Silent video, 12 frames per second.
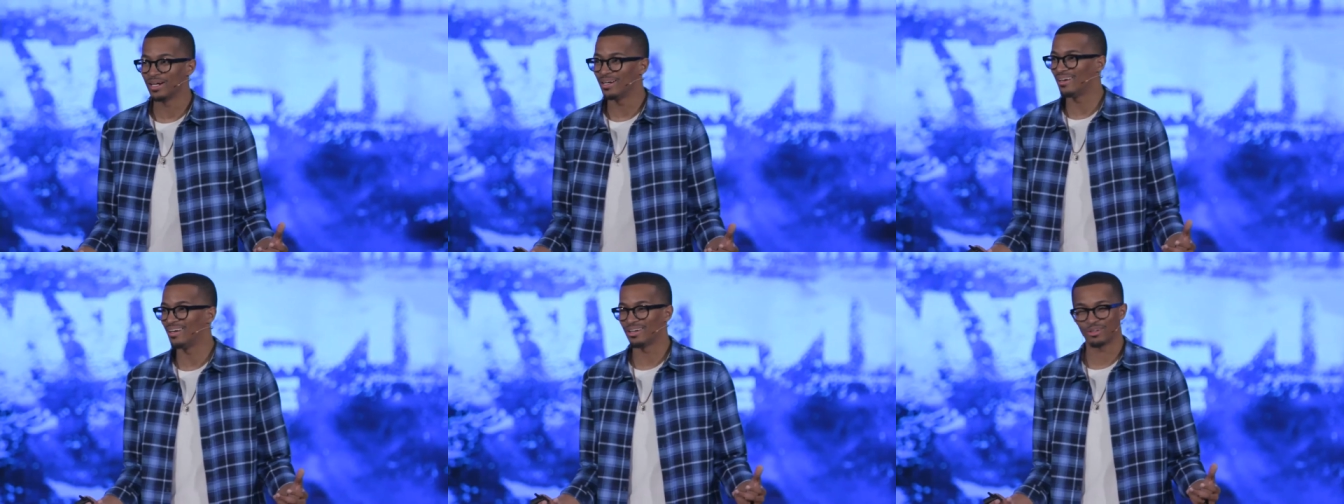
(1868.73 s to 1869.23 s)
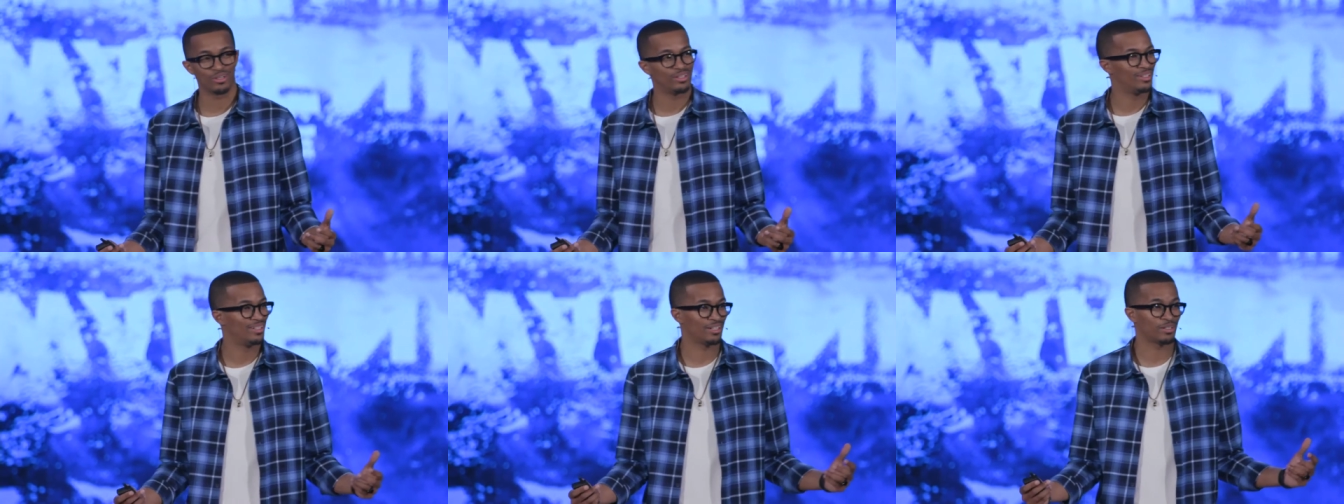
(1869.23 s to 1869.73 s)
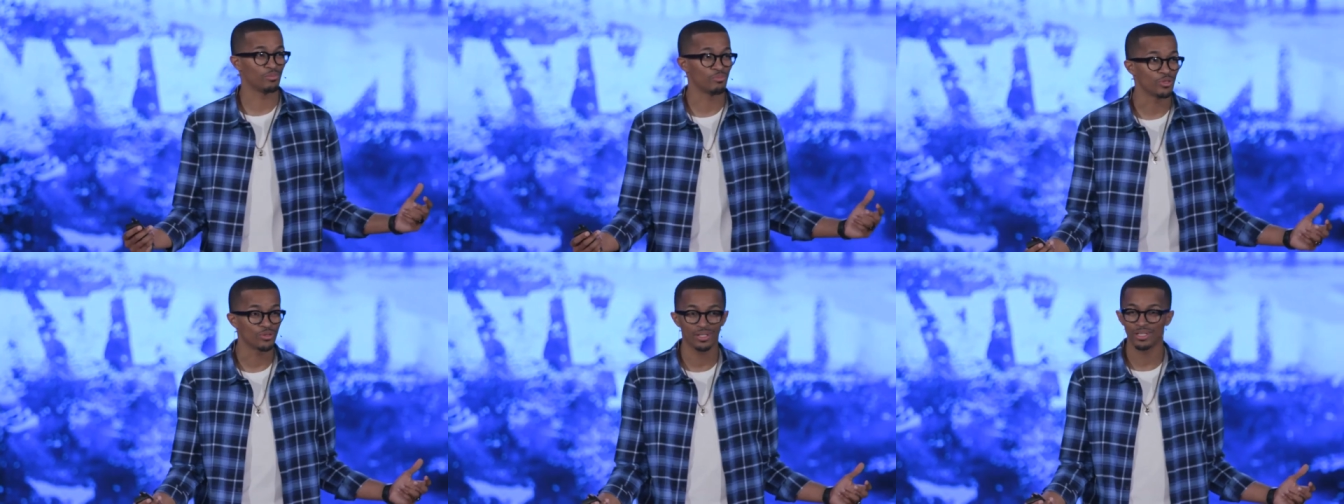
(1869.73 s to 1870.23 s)
a a
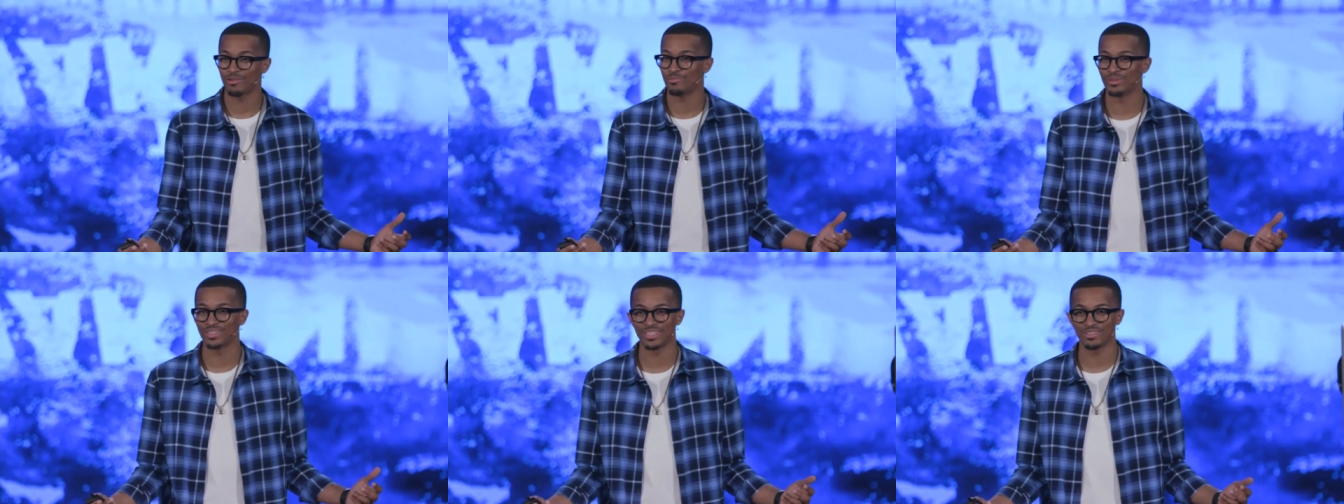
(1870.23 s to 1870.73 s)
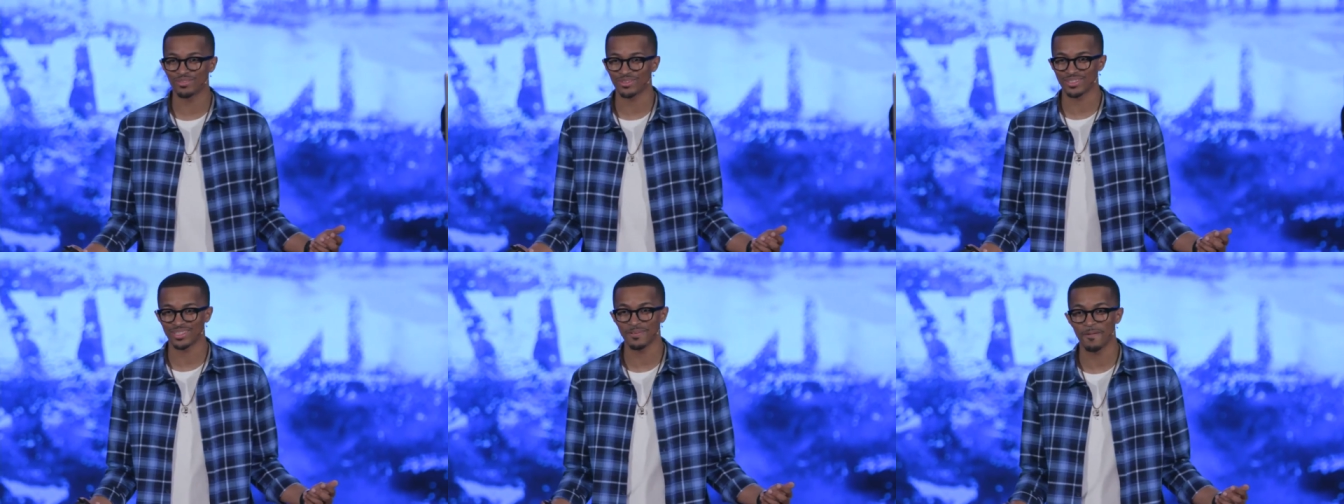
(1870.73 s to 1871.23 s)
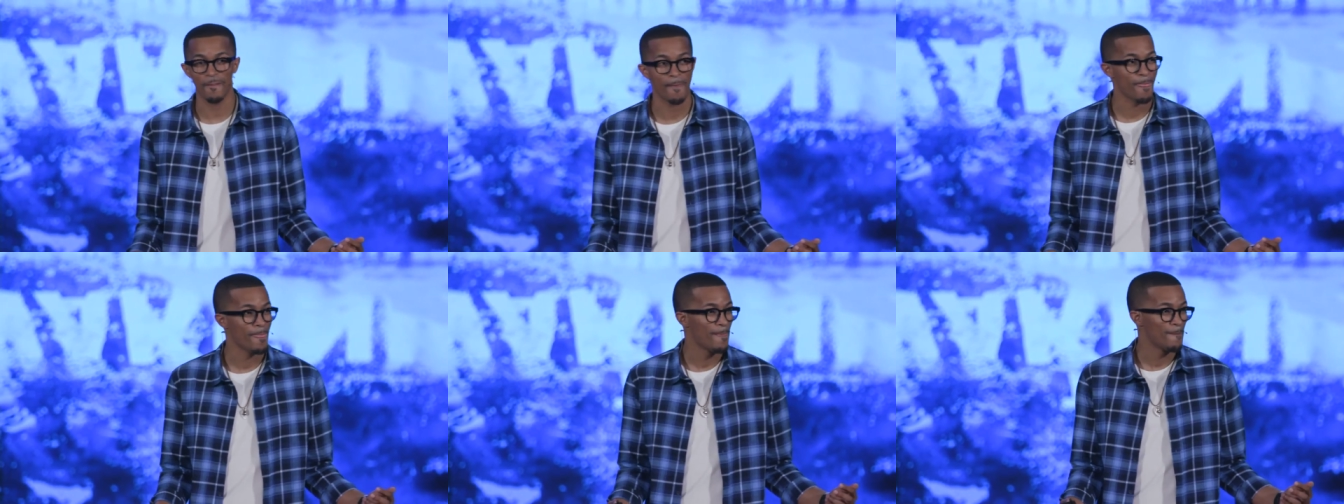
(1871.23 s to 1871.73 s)
community of believers
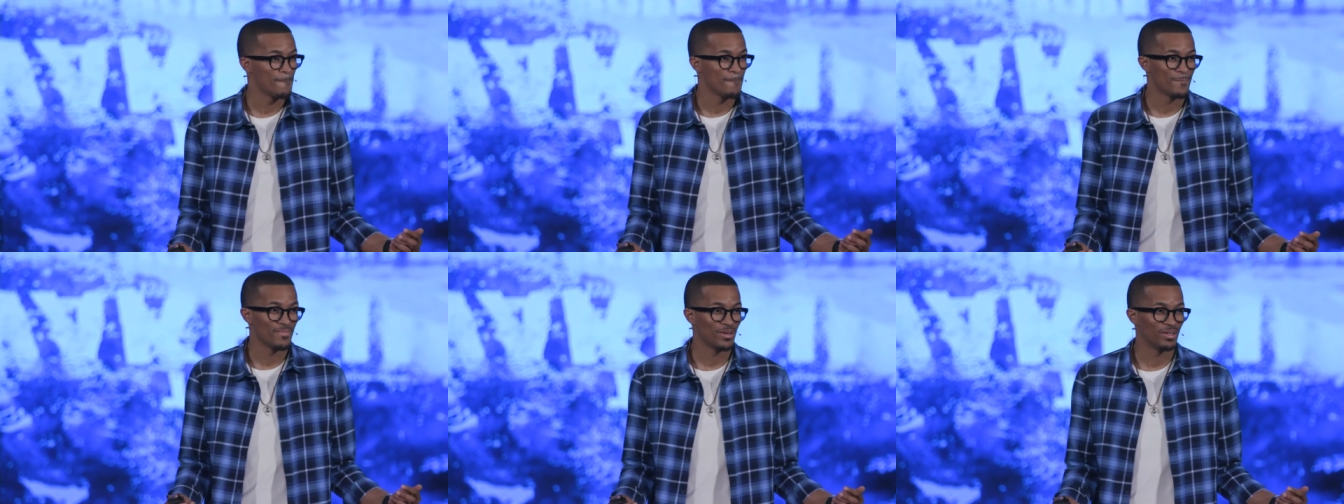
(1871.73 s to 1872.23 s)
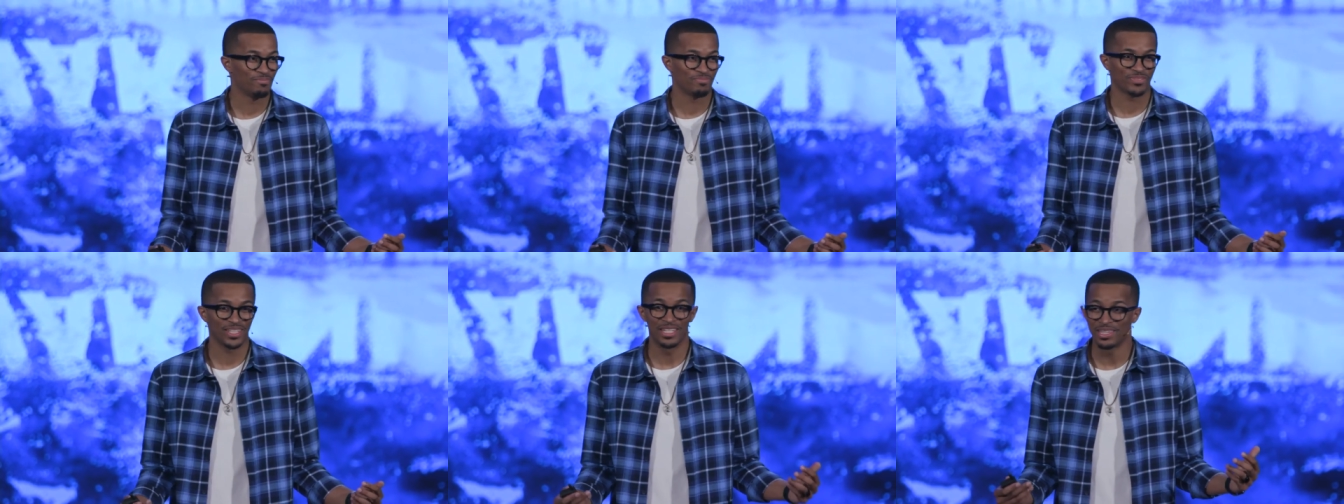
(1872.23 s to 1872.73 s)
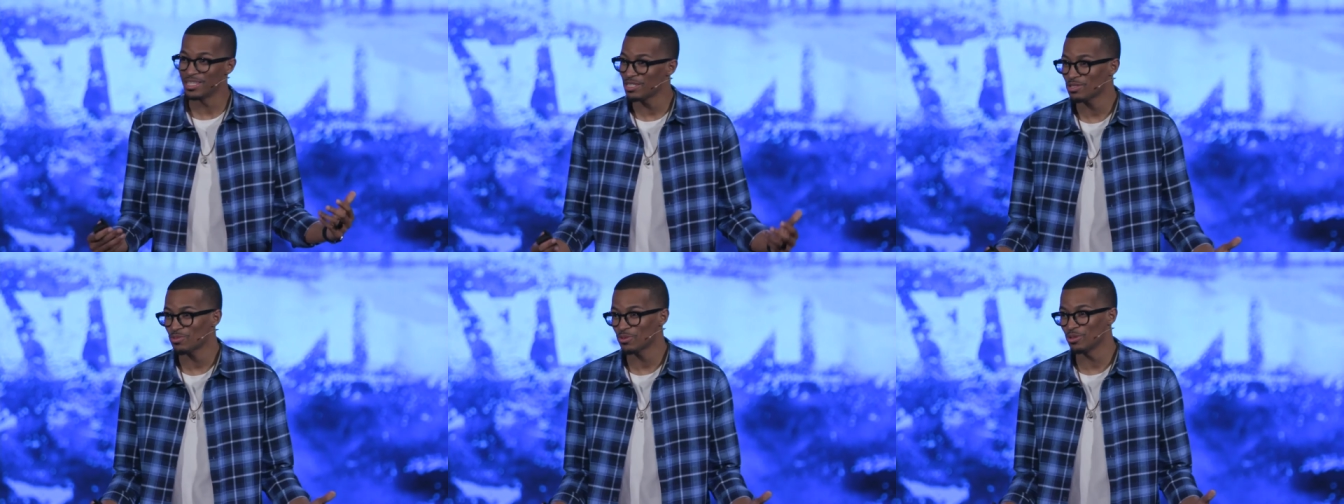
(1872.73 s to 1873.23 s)
in
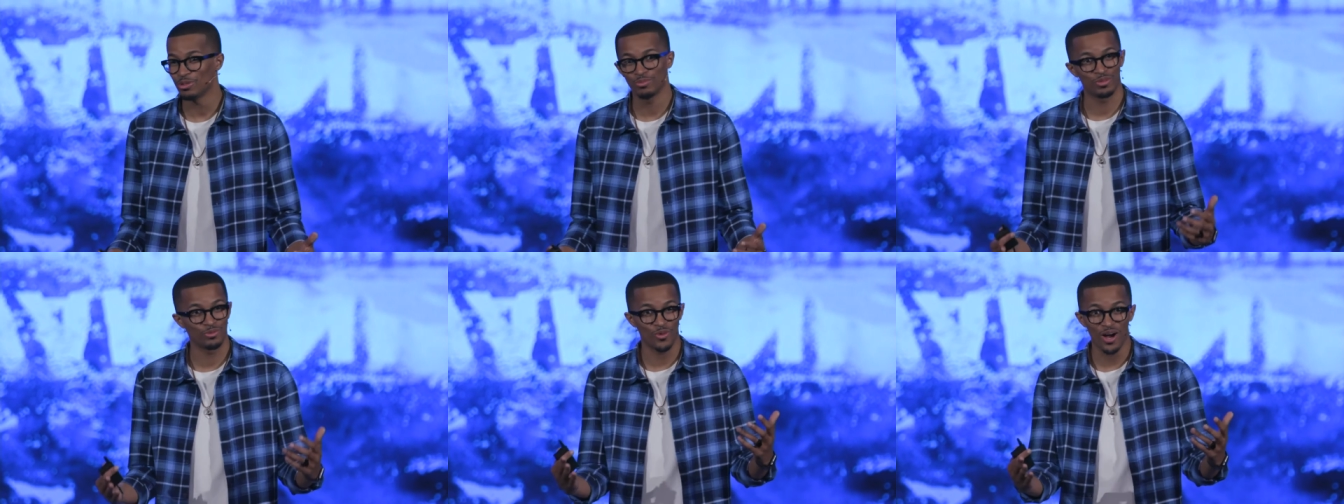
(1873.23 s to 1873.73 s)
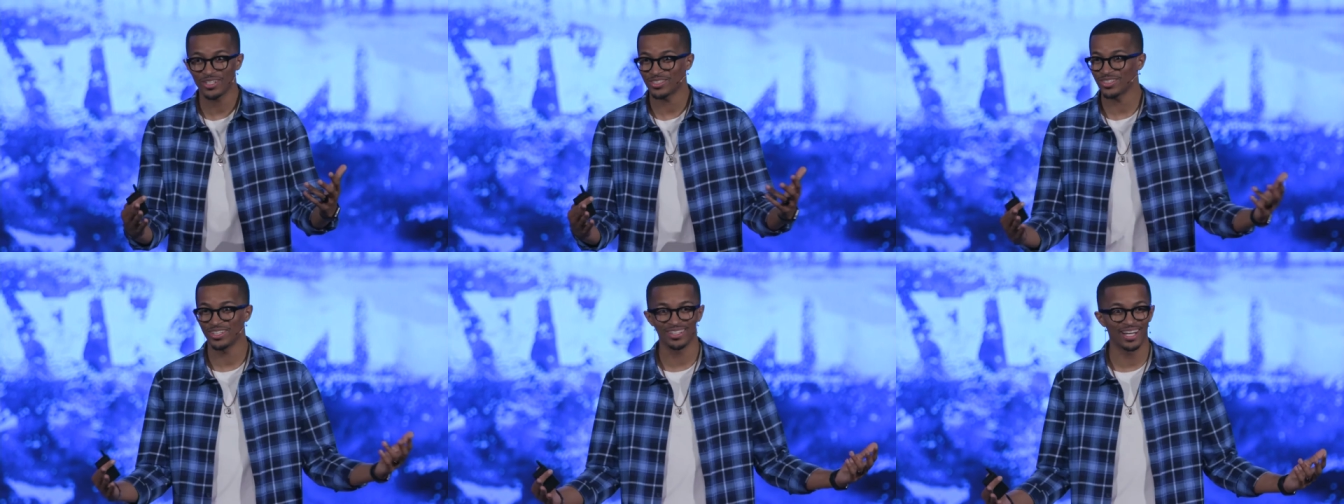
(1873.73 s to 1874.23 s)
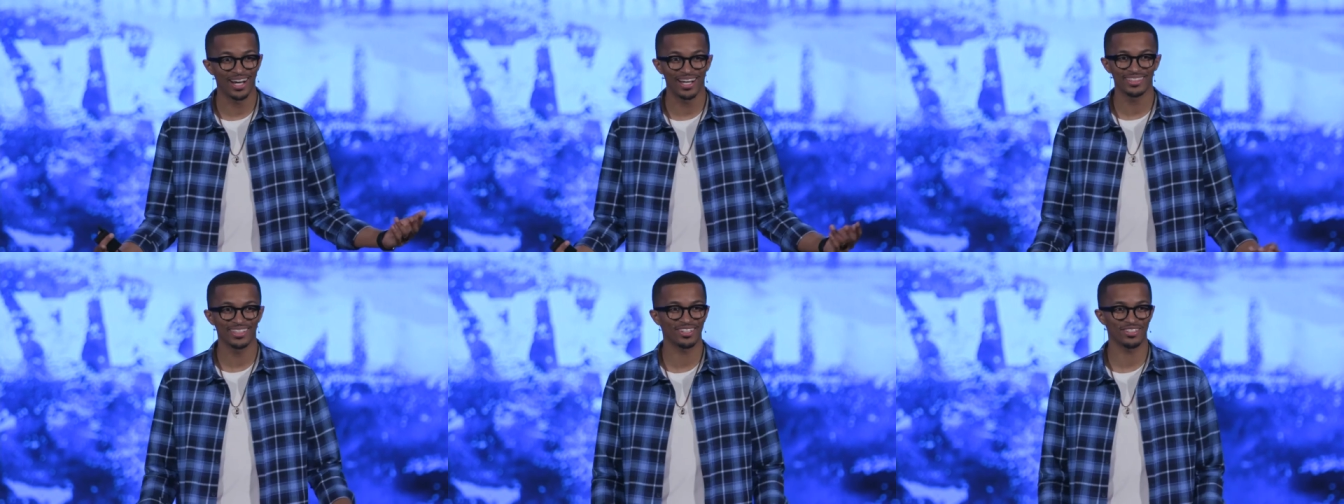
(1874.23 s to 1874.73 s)
this room and watching
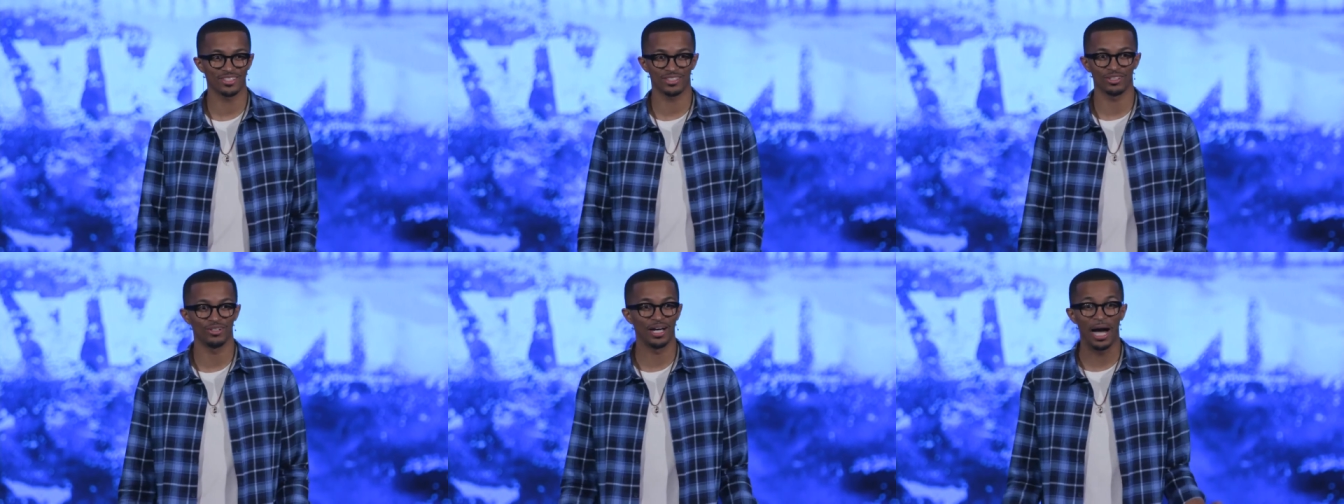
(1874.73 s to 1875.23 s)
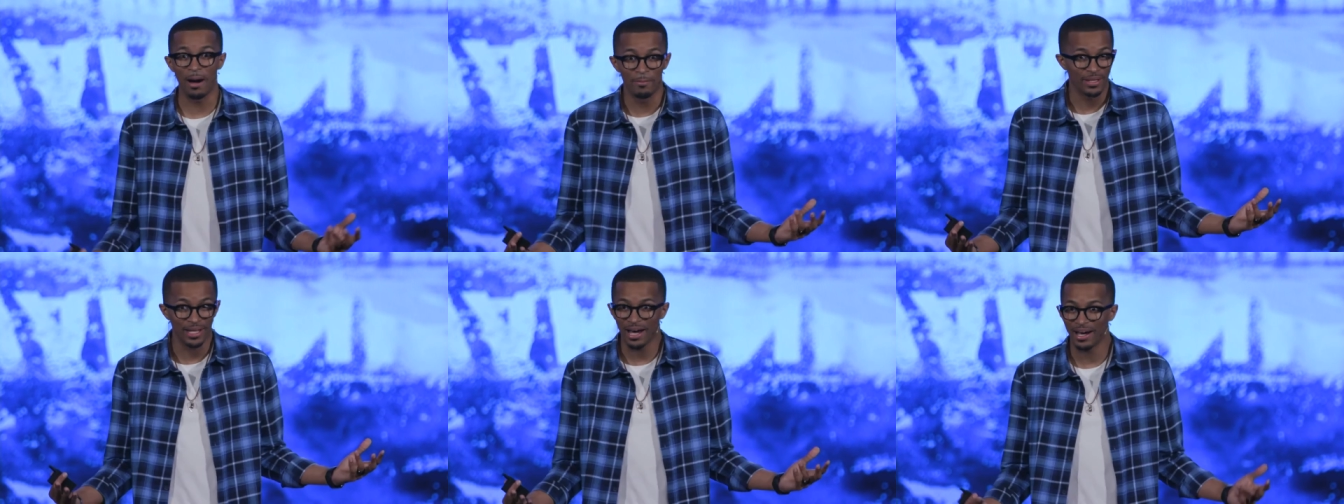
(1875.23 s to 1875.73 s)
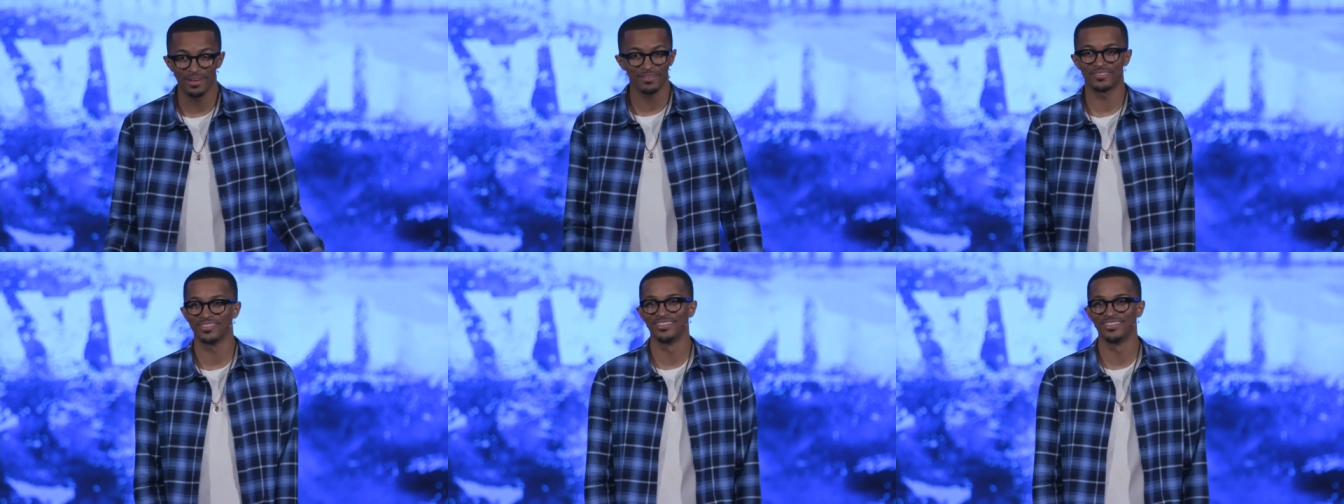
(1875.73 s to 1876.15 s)
online that are just going, I'm alive.